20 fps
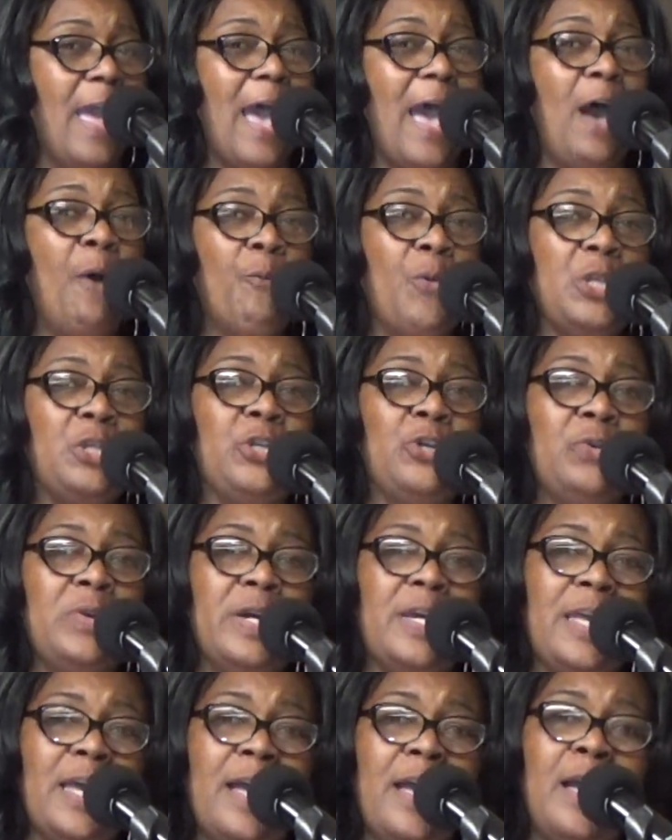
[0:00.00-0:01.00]
I want you
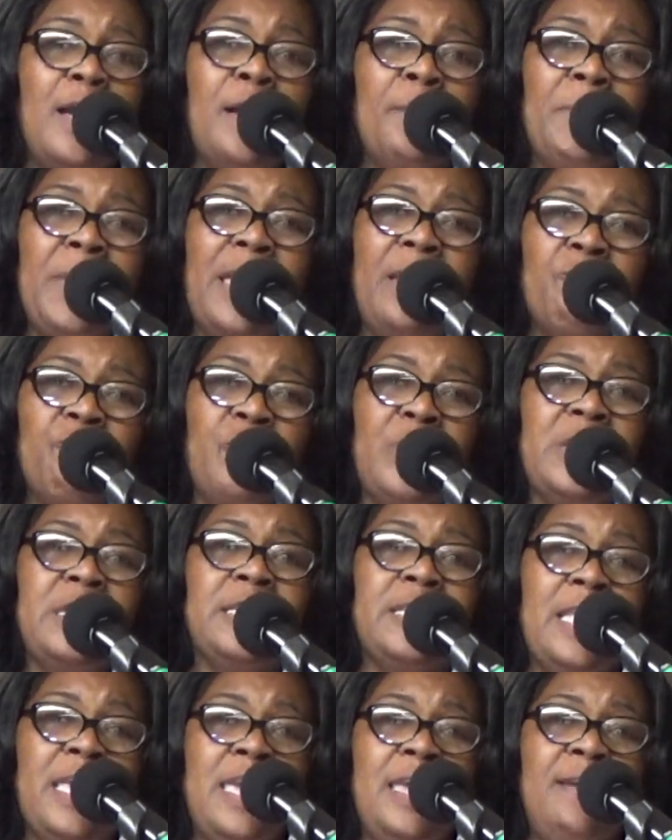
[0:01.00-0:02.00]
to come and
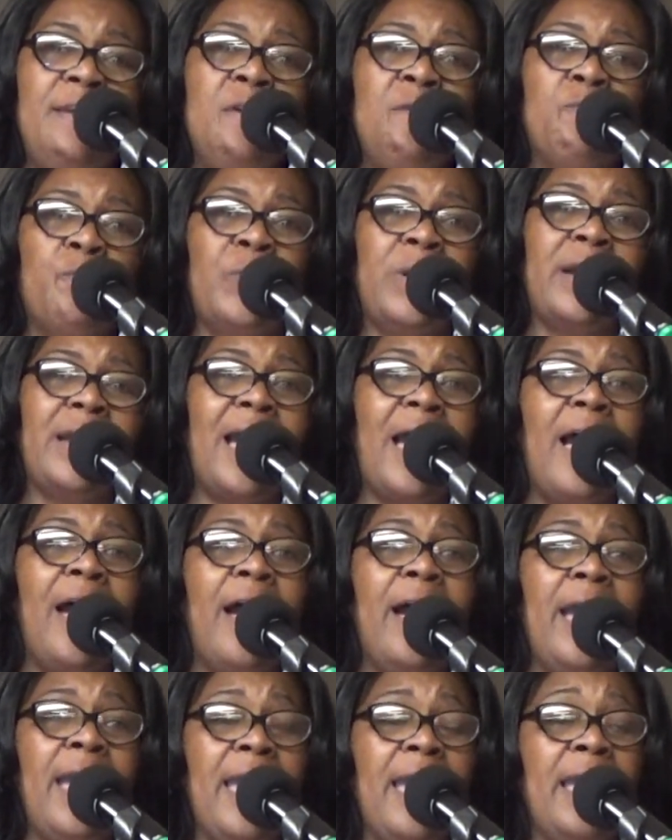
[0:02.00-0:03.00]
receive what
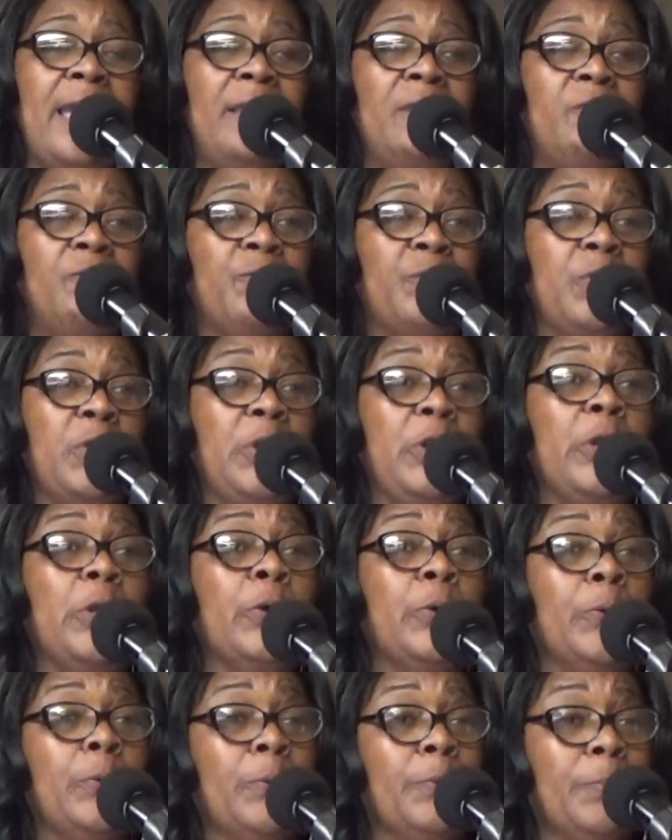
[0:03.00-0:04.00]
God has for
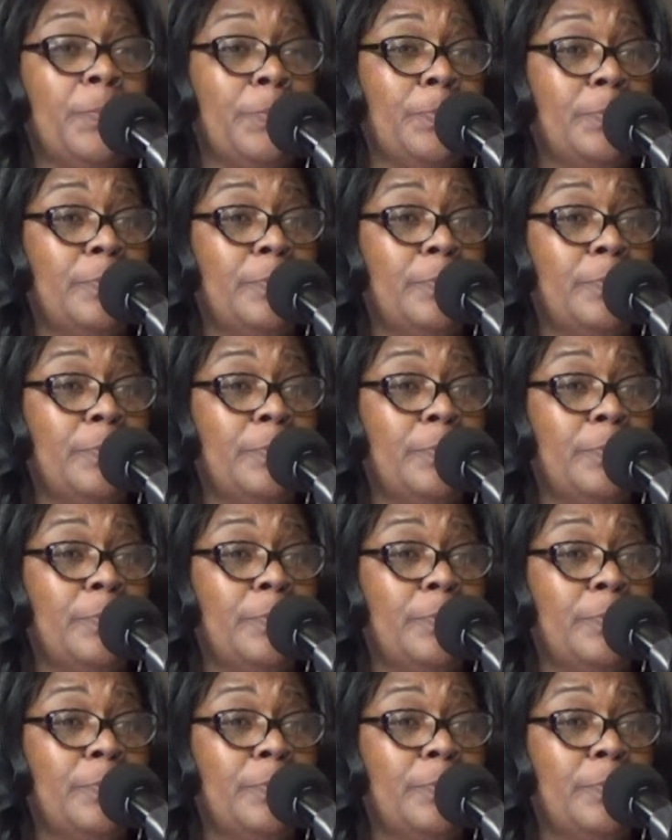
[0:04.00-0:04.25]
you.